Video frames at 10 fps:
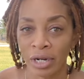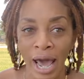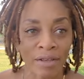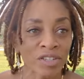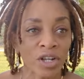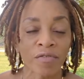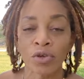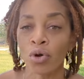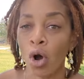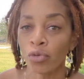A lot of stuff
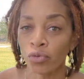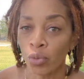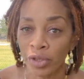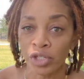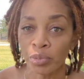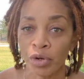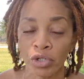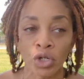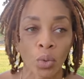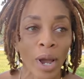you go through with a
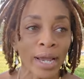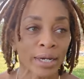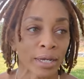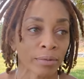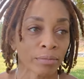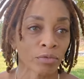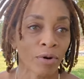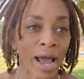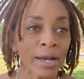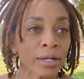spiritual awakening,
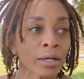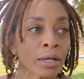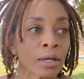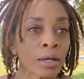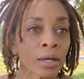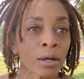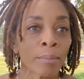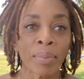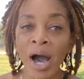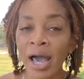right?
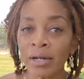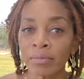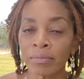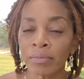But